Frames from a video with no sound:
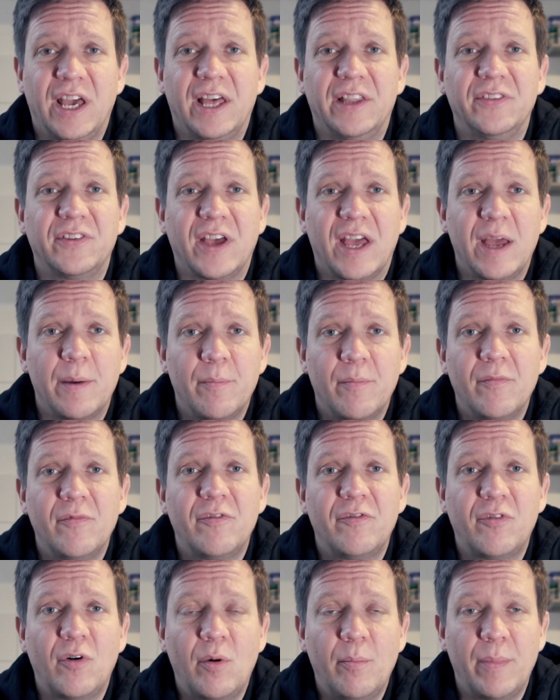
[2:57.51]
and M
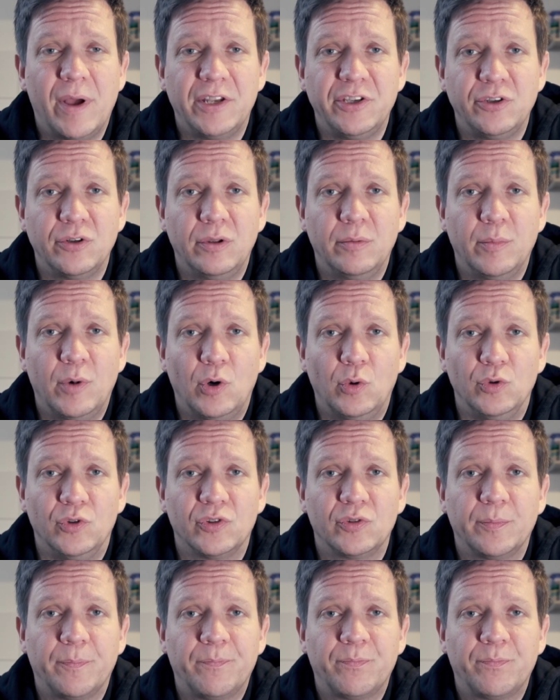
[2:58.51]
for manual mode.